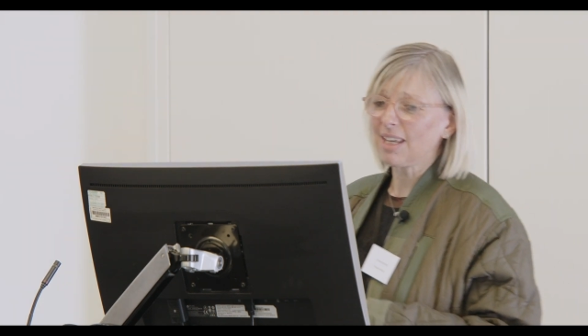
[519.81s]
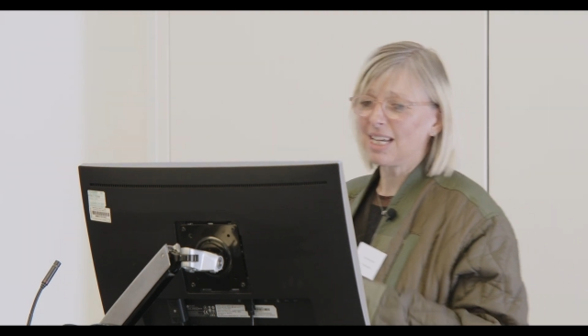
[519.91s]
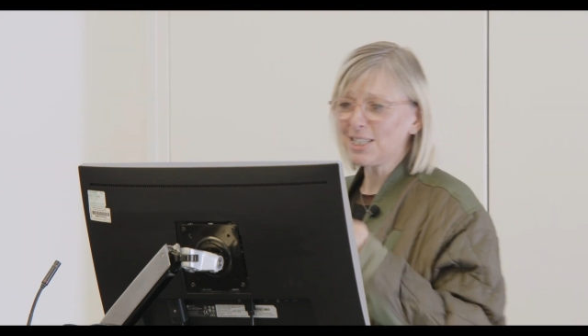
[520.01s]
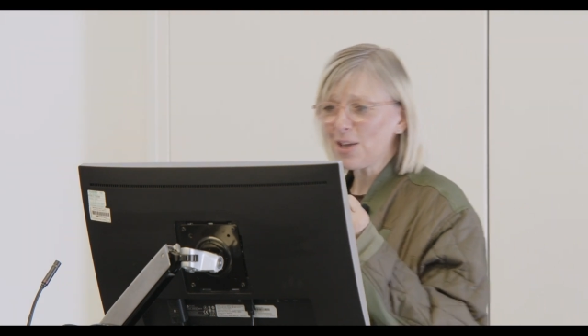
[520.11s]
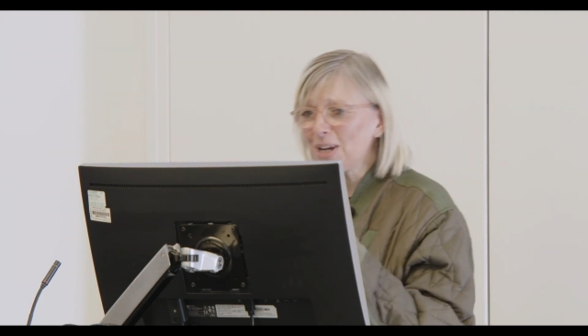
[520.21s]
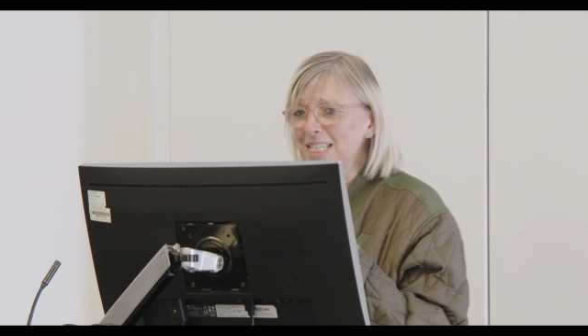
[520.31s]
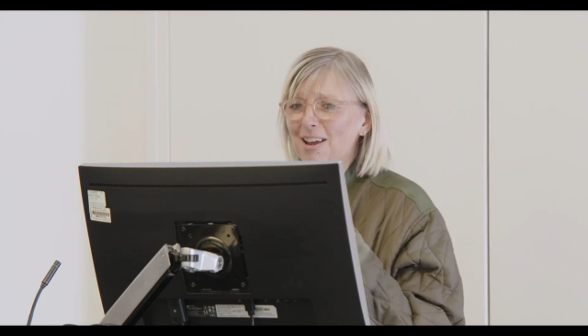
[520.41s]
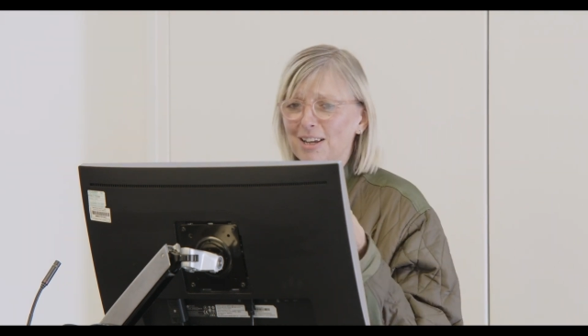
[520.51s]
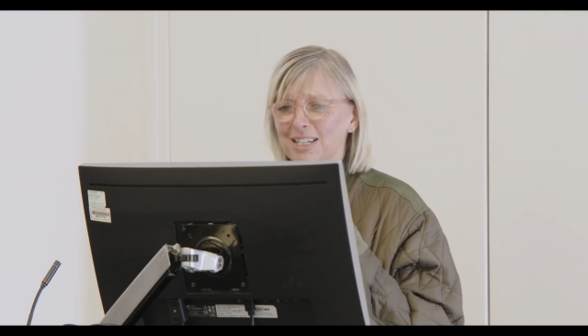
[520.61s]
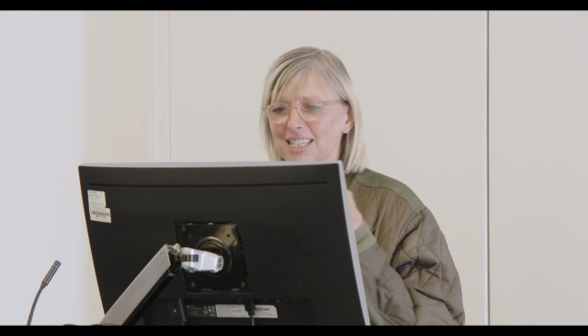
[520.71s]
And so I
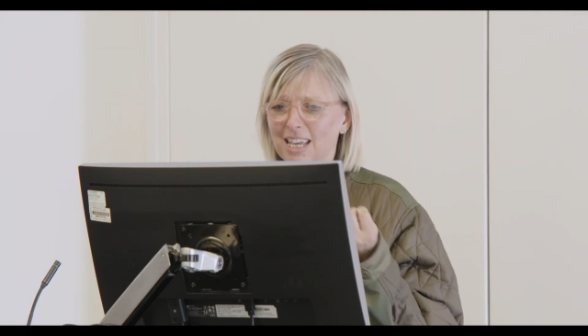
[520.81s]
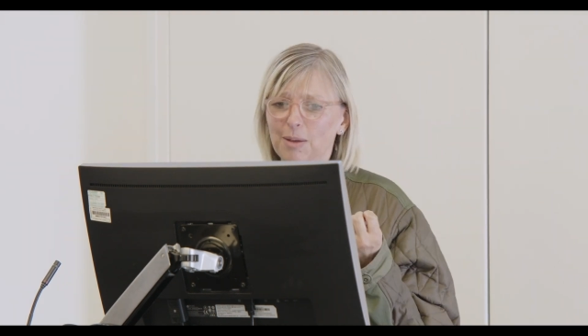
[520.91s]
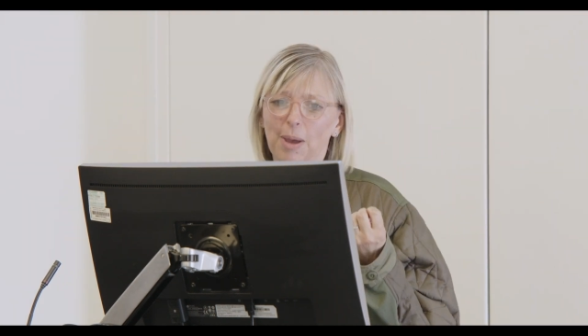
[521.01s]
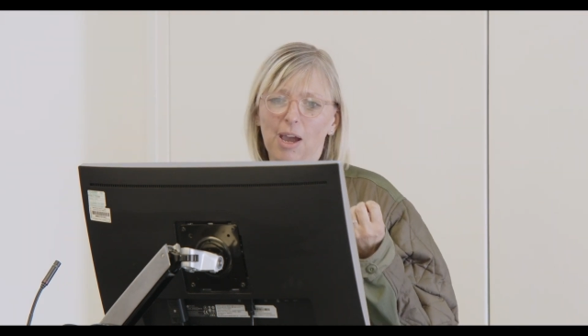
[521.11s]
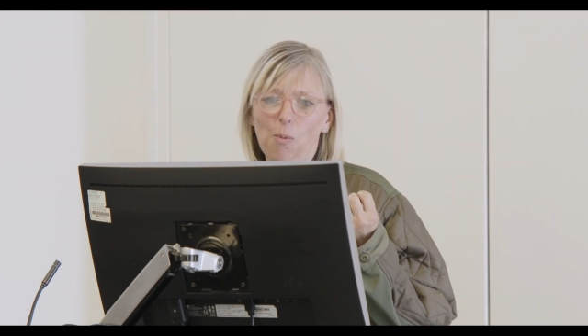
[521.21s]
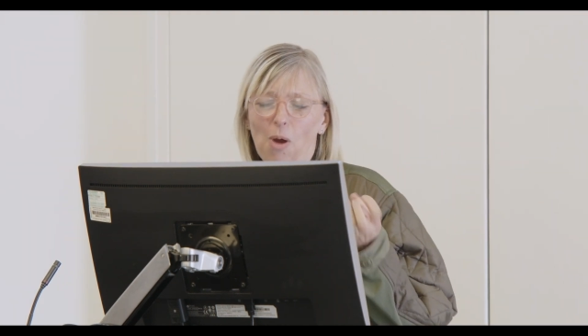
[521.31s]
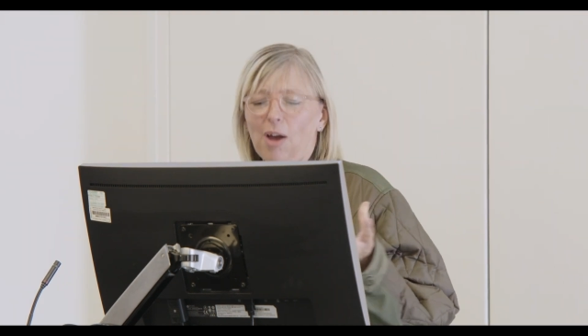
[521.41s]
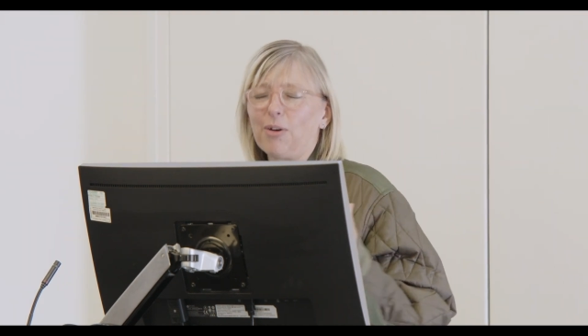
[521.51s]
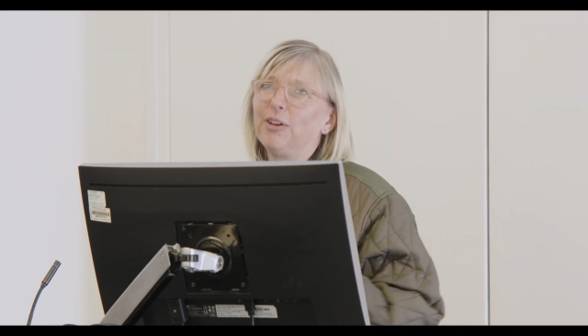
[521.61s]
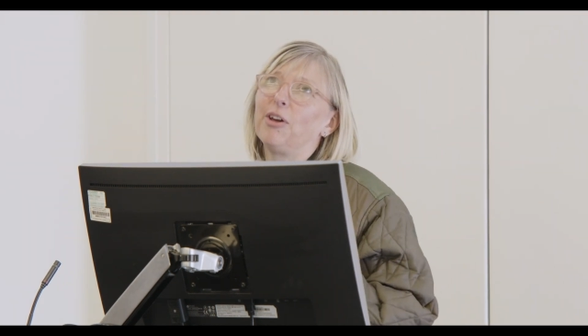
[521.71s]
started to think about,
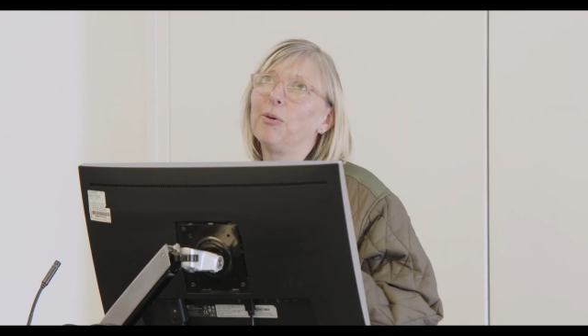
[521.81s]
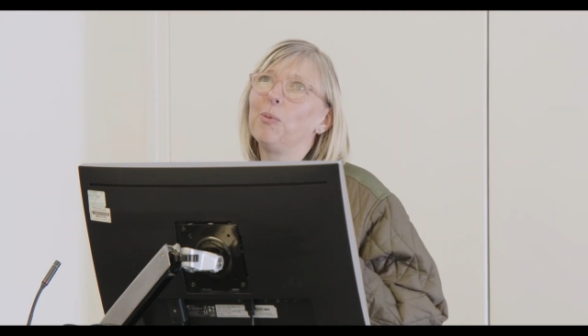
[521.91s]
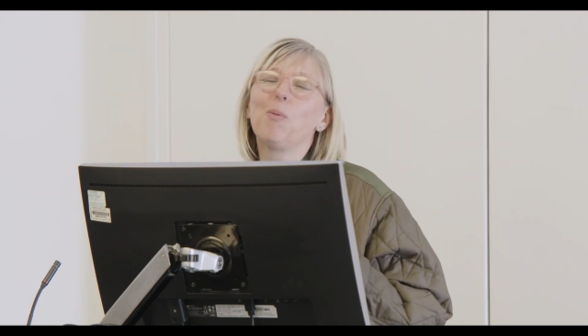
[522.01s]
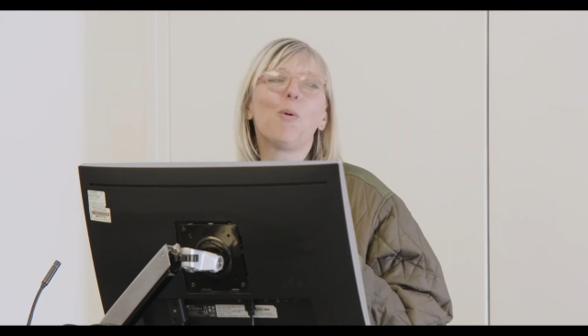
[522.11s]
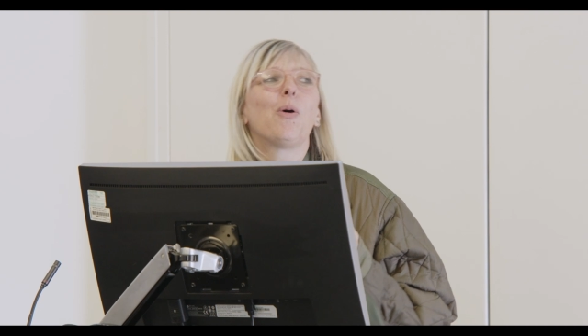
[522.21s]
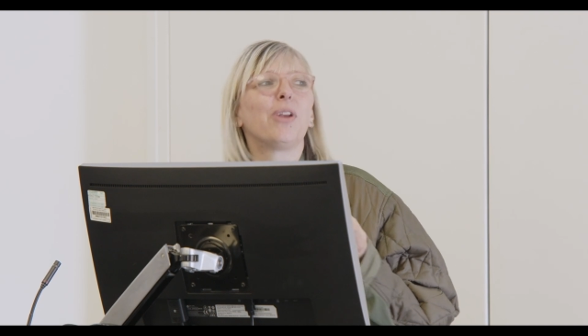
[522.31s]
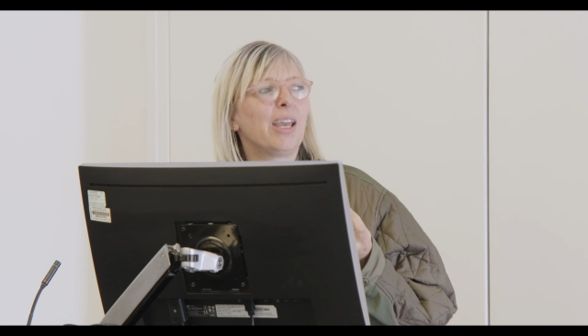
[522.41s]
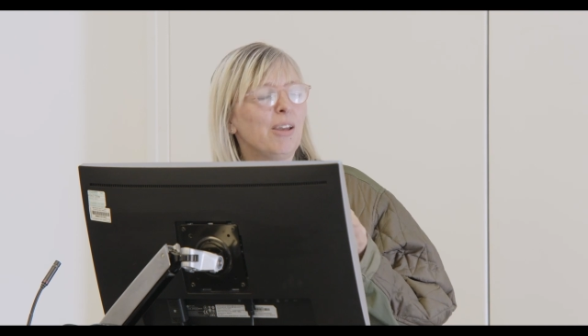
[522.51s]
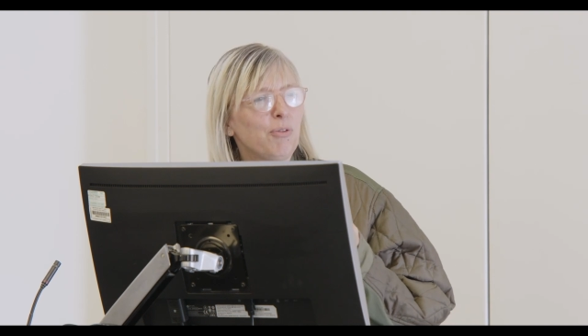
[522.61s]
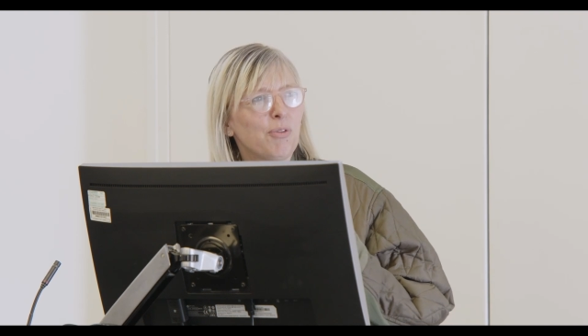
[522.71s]
wow, you know, well, what
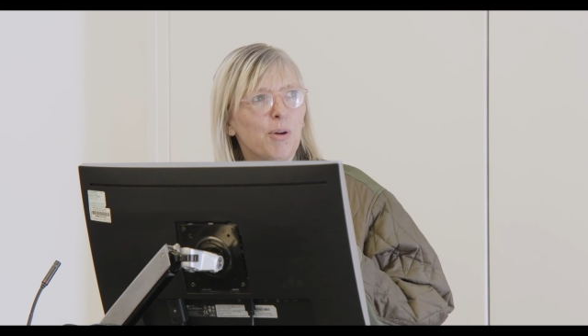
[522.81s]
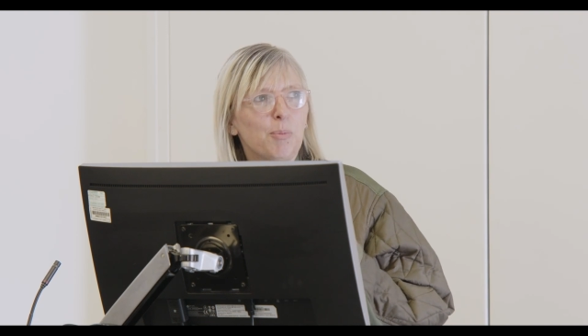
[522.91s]
if,